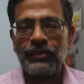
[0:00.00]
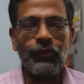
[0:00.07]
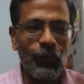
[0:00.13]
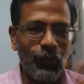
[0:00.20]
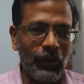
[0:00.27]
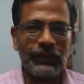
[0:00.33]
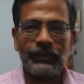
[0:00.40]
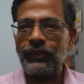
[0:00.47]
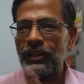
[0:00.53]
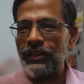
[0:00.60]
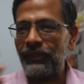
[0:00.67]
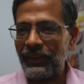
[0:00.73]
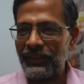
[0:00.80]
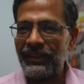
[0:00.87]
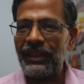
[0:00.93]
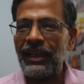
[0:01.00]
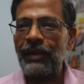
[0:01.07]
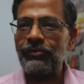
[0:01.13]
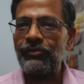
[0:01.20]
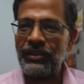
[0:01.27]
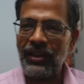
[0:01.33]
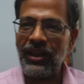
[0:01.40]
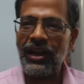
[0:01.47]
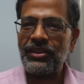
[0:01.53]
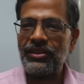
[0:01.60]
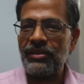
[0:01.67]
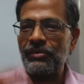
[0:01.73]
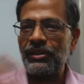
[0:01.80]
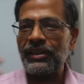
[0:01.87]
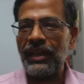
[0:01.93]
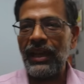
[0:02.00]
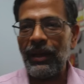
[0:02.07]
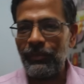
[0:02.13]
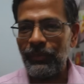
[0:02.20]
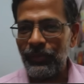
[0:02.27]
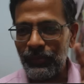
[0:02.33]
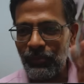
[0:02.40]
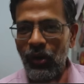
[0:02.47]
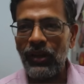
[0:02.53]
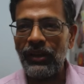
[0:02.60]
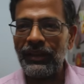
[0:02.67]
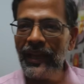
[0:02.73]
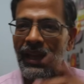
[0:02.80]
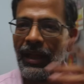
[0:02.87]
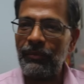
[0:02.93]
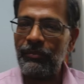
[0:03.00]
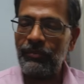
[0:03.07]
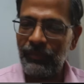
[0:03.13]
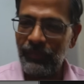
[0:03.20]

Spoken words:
focus funds, flexi cap fund, large and mid cap, small cap,